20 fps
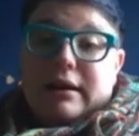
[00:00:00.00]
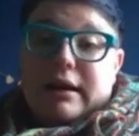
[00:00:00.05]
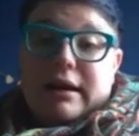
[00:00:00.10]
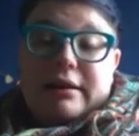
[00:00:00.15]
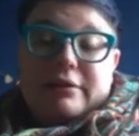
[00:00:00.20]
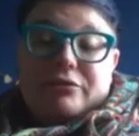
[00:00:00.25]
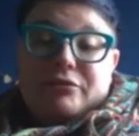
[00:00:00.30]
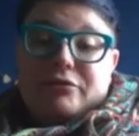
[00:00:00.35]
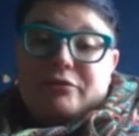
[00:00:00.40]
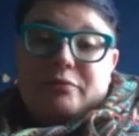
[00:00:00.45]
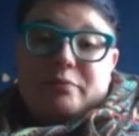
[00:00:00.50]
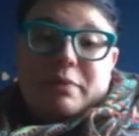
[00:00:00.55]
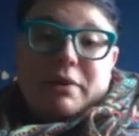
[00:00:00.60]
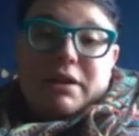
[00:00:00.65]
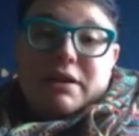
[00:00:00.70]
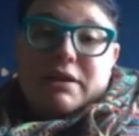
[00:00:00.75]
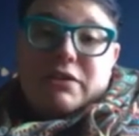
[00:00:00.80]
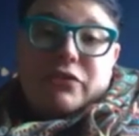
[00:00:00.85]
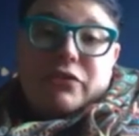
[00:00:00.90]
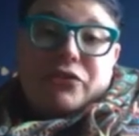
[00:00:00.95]
I've
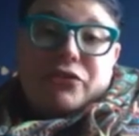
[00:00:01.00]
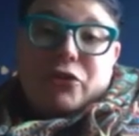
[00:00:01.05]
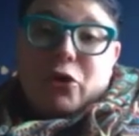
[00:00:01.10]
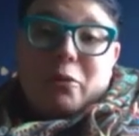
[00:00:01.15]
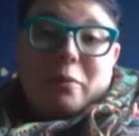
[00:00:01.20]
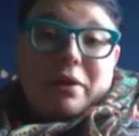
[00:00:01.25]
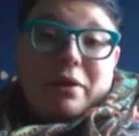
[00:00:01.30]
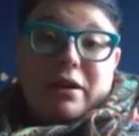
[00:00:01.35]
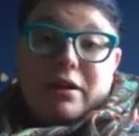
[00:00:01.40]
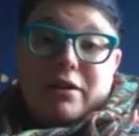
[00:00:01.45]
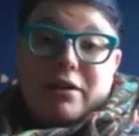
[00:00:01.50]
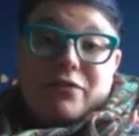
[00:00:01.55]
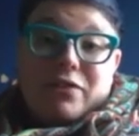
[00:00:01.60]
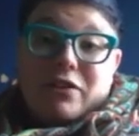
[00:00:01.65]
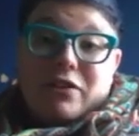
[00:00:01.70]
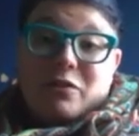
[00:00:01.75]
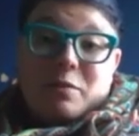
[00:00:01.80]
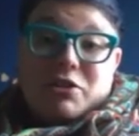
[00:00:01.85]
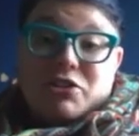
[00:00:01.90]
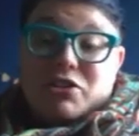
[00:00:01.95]
been in so many of
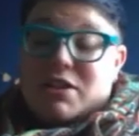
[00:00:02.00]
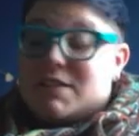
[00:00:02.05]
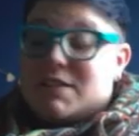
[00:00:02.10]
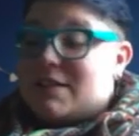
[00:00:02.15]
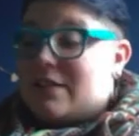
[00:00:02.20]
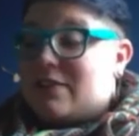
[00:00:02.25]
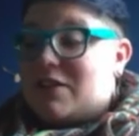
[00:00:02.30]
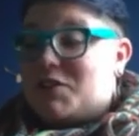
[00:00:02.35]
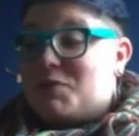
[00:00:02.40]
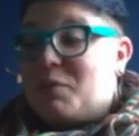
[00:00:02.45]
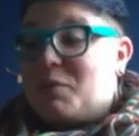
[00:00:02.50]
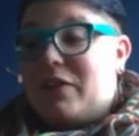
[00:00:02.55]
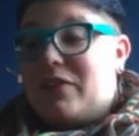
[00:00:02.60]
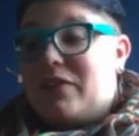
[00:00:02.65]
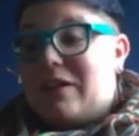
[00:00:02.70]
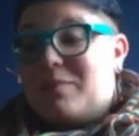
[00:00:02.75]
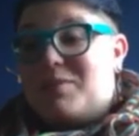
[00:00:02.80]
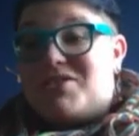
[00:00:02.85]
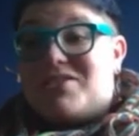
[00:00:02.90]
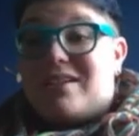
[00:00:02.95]
these machines at this point
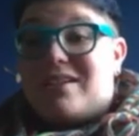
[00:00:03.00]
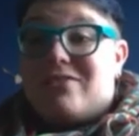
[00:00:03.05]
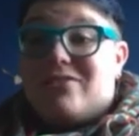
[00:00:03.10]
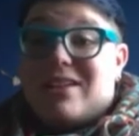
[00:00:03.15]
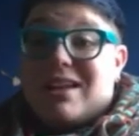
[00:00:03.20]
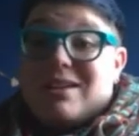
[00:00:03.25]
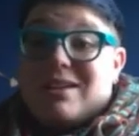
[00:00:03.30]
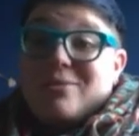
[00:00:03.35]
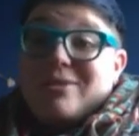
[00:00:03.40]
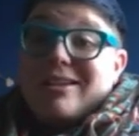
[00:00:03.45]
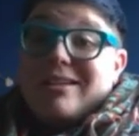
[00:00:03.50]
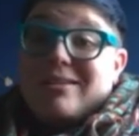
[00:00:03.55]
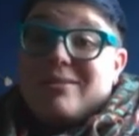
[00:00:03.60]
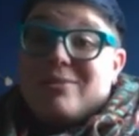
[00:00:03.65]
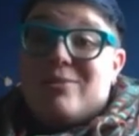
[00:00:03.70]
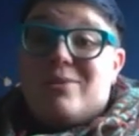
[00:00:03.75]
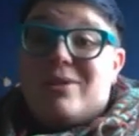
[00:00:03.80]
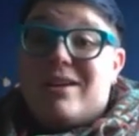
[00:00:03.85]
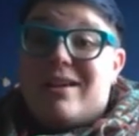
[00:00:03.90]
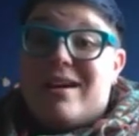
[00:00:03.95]
that I'm just kind of like,
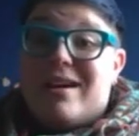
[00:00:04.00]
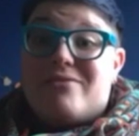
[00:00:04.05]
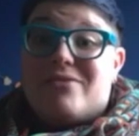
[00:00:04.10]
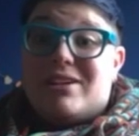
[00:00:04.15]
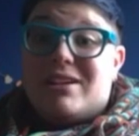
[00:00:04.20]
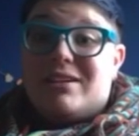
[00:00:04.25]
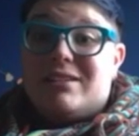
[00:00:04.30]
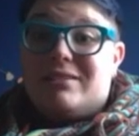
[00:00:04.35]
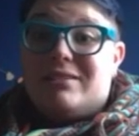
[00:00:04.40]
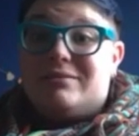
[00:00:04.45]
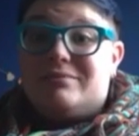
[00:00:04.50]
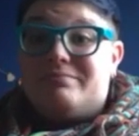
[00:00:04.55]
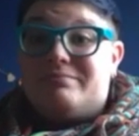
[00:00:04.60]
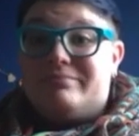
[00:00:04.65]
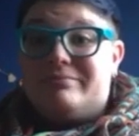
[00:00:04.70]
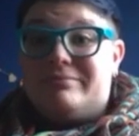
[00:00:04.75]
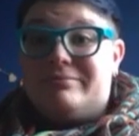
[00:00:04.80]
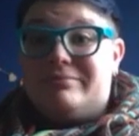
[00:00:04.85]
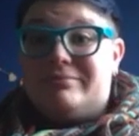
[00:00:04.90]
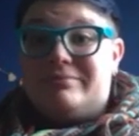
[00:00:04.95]
whatever.
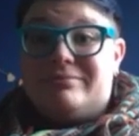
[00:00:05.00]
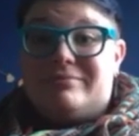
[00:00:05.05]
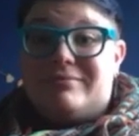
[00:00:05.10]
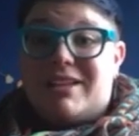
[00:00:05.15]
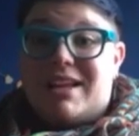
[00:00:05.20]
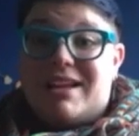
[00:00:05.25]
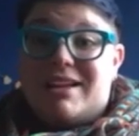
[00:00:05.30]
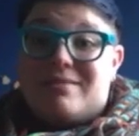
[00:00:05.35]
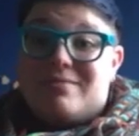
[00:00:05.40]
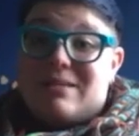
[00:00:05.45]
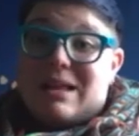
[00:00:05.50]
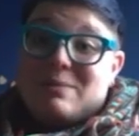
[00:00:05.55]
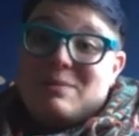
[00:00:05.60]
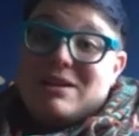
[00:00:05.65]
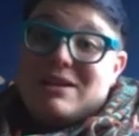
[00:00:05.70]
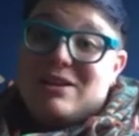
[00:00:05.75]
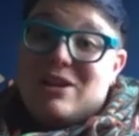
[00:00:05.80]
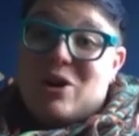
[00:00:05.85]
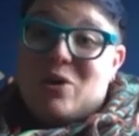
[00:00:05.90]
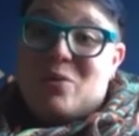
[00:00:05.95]
Let me
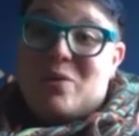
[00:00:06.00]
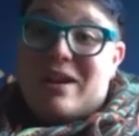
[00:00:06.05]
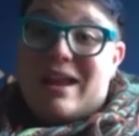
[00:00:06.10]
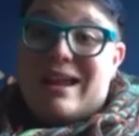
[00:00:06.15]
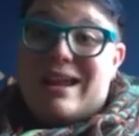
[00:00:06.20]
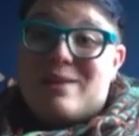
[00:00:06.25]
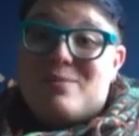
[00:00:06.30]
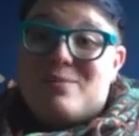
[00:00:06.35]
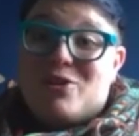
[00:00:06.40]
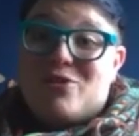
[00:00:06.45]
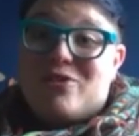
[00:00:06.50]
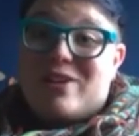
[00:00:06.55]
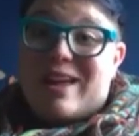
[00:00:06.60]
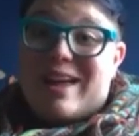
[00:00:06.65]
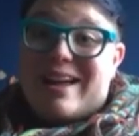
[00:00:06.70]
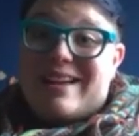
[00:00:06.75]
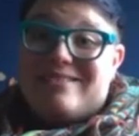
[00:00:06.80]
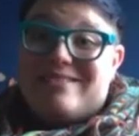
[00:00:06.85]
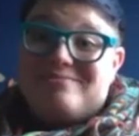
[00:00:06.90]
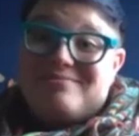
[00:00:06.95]
know when I can do
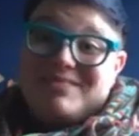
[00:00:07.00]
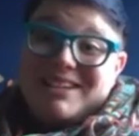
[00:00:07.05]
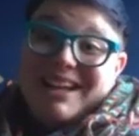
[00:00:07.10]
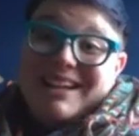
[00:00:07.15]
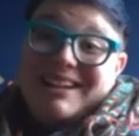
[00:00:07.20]
again.